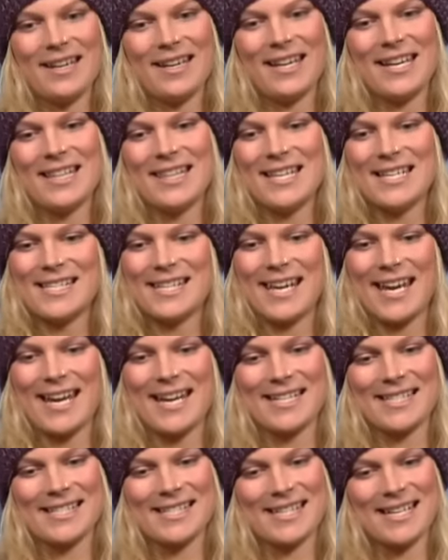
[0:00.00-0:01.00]
in this
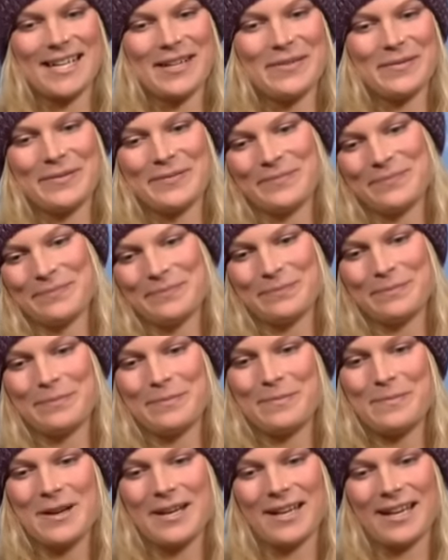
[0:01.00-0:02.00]
case, it
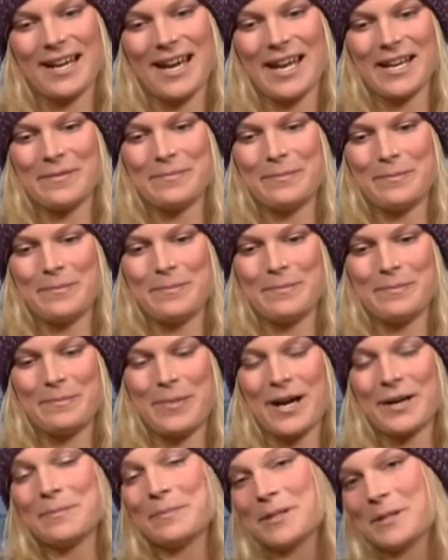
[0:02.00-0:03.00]
it kind of
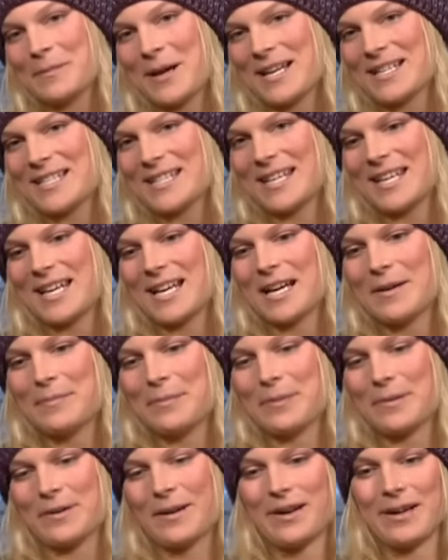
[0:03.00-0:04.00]
bumped my ski
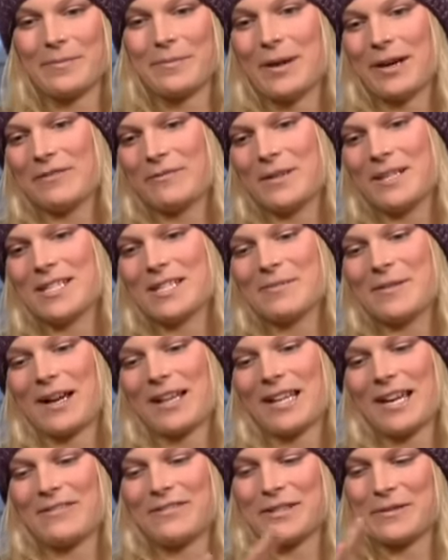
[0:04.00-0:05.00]
up above me to my
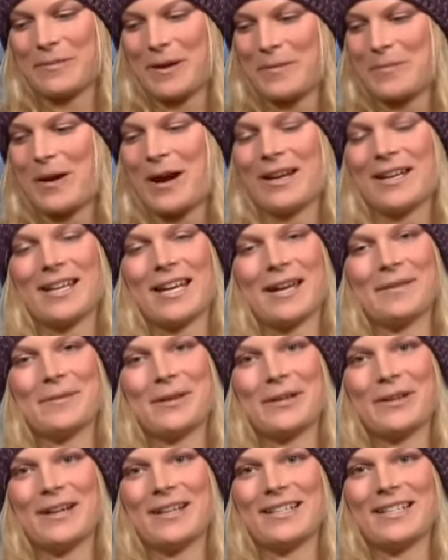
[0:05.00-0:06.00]
left, and my body kept
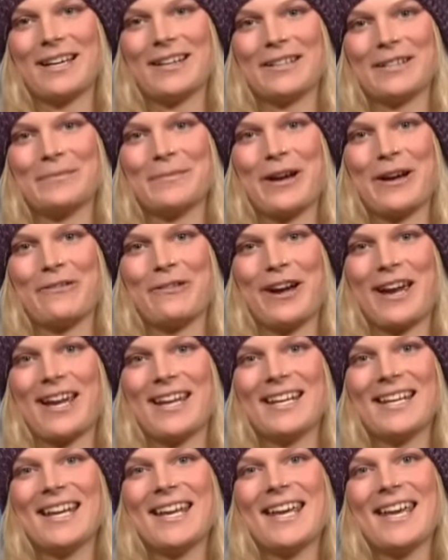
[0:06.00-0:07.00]
going down to my
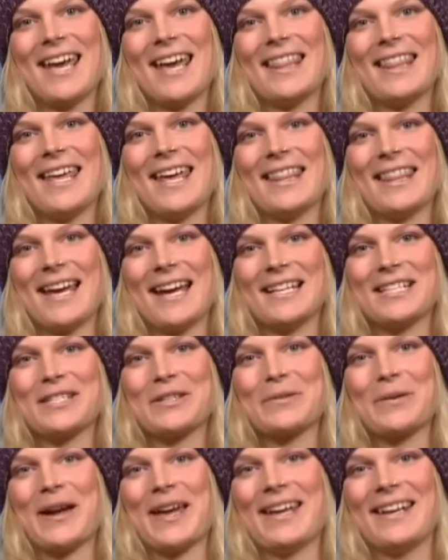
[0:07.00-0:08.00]
right, and then
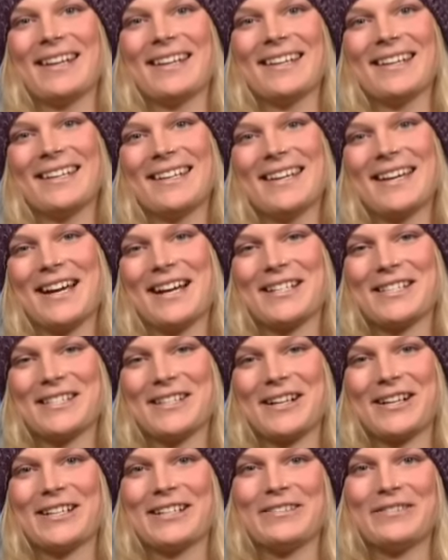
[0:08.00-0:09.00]
that's when I
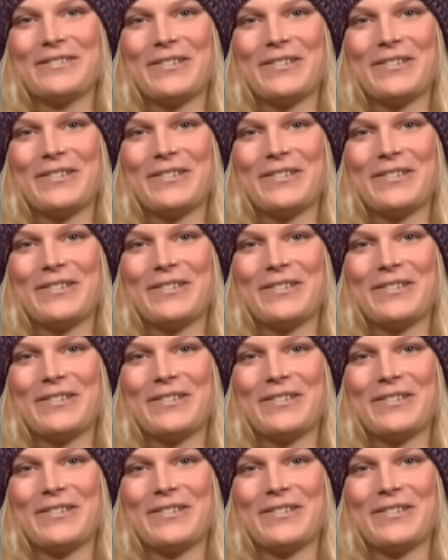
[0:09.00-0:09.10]
started